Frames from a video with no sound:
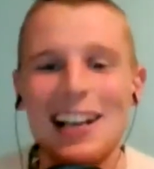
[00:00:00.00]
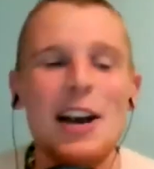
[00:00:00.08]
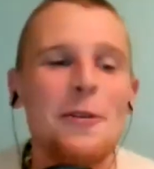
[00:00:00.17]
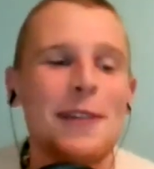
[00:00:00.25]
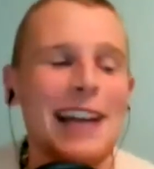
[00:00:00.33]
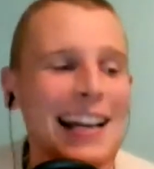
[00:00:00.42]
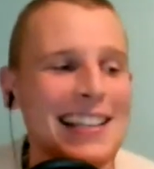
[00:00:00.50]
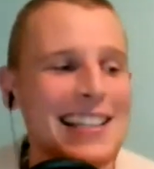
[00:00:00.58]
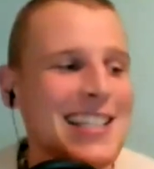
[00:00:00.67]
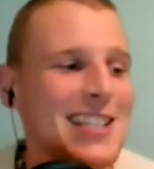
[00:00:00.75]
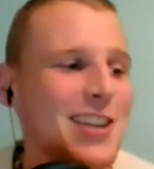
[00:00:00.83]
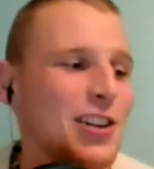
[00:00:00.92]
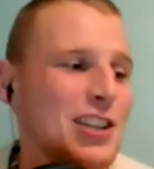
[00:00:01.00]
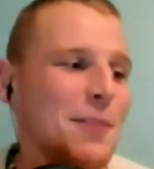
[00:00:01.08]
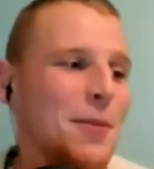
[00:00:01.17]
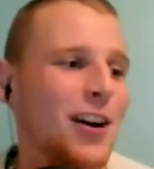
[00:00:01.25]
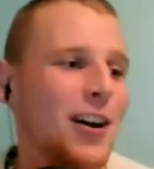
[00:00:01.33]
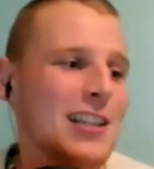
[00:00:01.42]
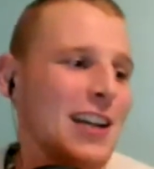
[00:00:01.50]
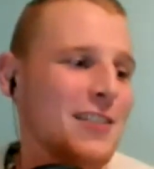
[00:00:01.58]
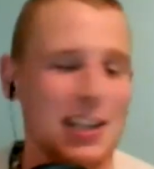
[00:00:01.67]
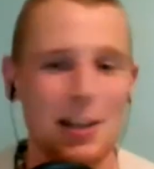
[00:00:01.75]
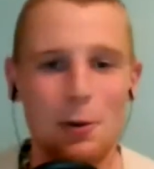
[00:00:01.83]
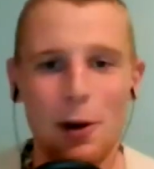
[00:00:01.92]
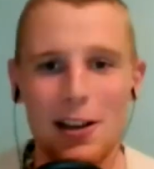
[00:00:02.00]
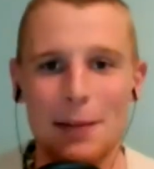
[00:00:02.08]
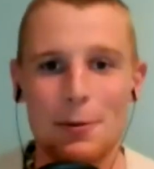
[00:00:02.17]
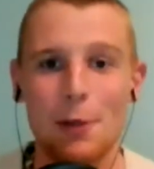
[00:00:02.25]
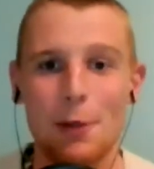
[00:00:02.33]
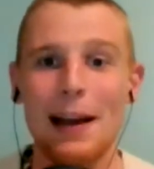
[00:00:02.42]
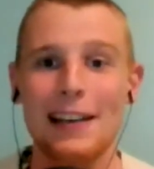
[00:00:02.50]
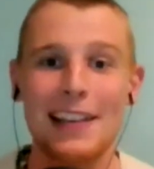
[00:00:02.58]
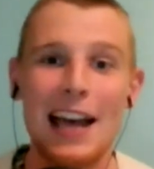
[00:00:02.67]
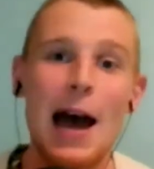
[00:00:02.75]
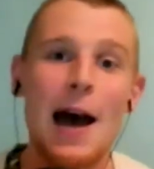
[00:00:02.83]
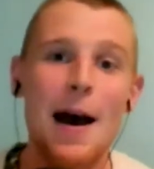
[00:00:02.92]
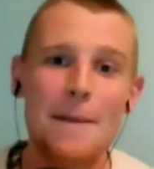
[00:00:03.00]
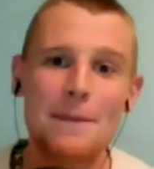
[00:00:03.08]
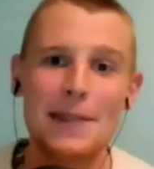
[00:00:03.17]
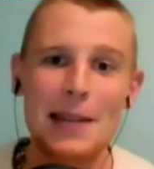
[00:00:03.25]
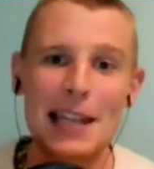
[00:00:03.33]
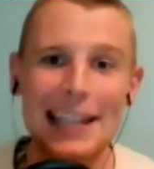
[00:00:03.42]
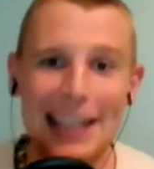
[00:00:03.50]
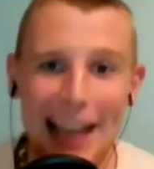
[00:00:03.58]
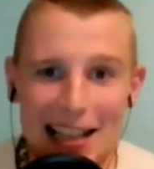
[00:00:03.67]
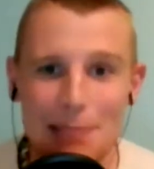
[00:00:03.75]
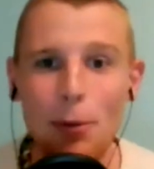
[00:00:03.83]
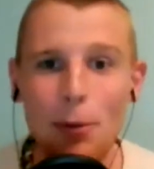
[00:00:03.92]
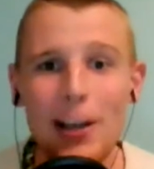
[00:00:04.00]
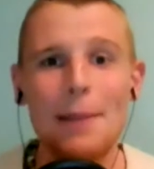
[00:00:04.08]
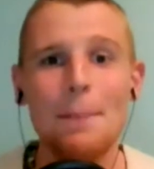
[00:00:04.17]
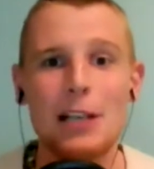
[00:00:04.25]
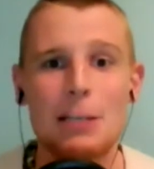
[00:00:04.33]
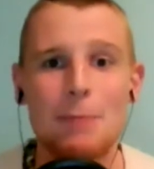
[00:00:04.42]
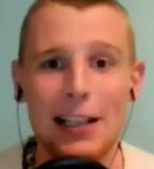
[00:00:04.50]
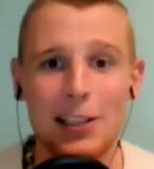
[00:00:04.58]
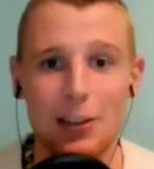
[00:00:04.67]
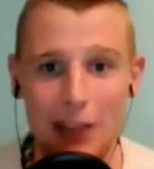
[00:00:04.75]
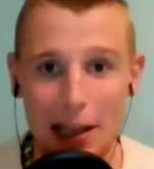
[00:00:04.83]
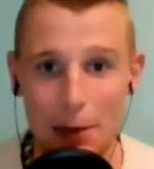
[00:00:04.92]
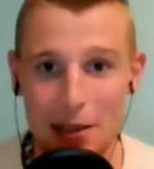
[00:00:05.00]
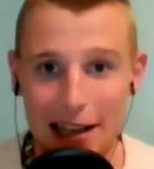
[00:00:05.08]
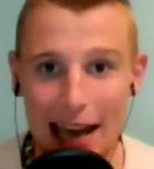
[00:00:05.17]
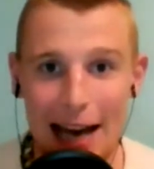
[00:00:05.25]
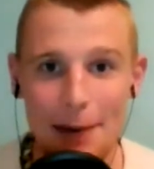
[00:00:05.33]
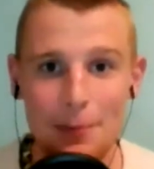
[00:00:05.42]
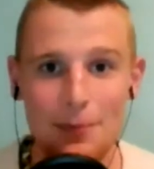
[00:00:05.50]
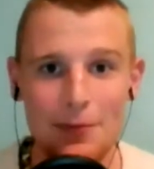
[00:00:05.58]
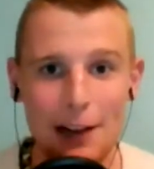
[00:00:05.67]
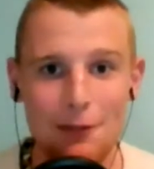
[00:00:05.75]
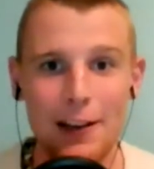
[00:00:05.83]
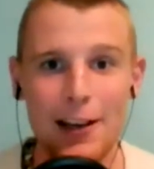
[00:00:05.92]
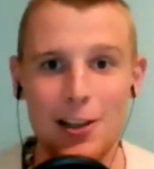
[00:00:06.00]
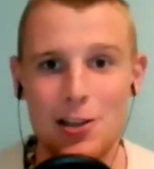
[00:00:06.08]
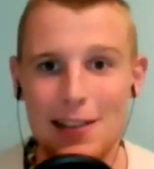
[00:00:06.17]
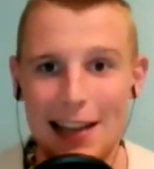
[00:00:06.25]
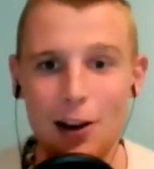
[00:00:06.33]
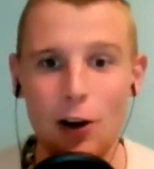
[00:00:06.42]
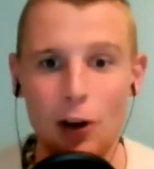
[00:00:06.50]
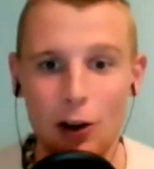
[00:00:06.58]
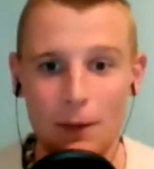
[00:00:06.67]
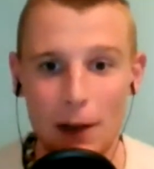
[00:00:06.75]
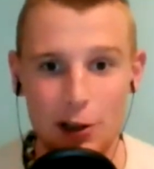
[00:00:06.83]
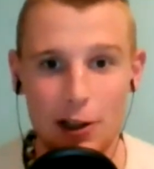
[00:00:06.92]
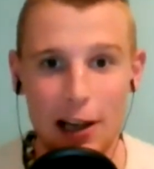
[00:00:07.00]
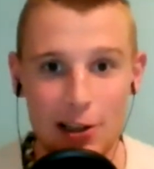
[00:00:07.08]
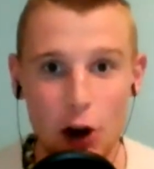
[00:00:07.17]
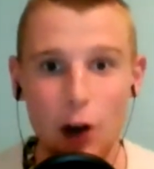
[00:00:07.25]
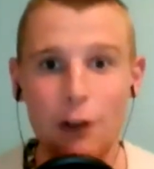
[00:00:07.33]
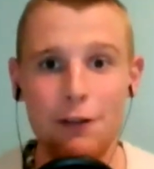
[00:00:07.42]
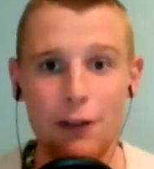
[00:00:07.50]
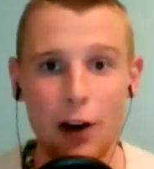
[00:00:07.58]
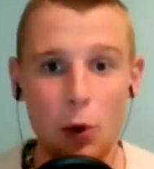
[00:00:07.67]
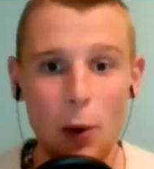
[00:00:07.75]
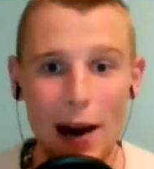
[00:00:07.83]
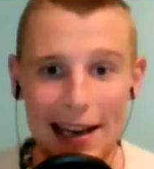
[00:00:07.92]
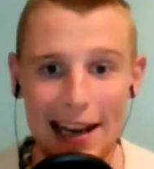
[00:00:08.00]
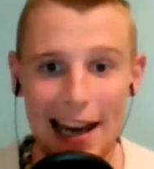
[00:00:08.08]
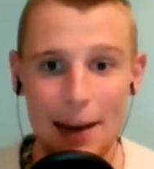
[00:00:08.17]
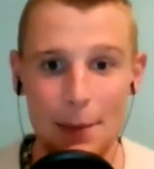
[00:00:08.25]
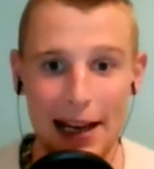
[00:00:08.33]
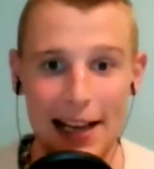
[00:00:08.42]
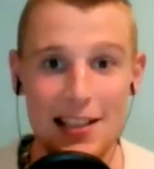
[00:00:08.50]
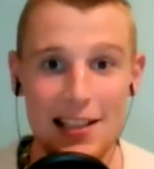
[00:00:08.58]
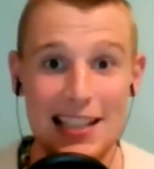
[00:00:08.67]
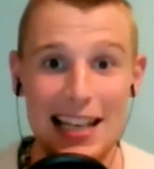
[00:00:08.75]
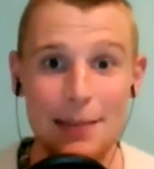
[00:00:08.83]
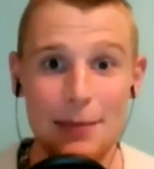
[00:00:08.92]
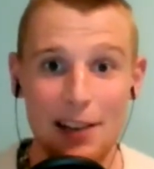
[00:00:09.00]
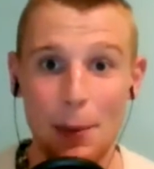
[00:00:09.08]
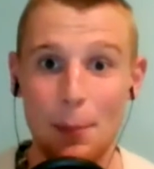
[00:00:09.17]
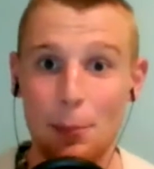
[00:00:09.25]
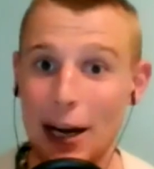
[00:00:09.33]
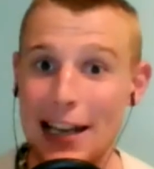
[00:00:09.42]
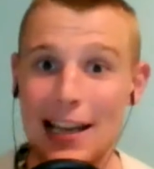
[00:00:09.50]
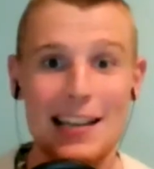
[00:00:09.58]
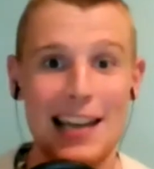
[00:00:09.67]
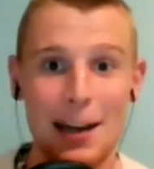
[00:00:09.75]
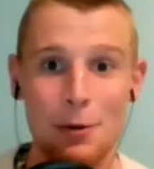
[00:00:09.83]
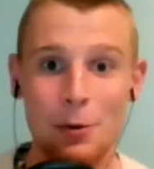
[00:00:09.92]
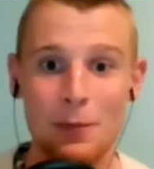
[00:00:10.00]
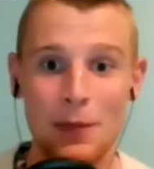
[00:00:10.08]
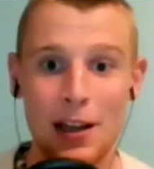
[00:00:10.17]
We had this discussion among ourselves in the WhatsApp group, and let's put in perspective that it was a game that finished 0-0, a tough away game against a team that have been breaking down